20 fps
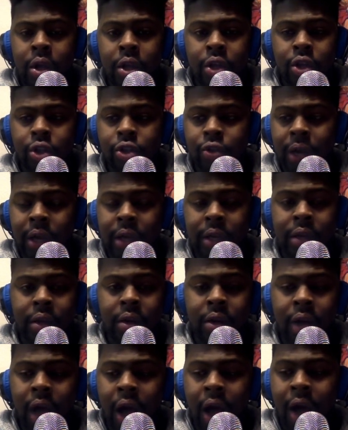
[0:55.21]
You're struggling
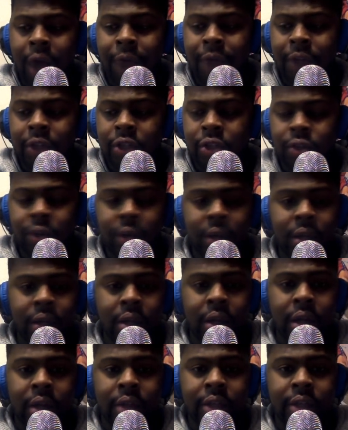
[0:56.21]
on offense. You're
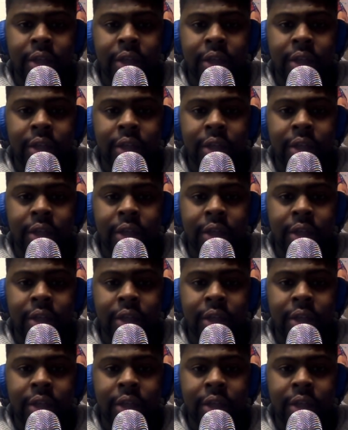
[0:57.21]
struggling on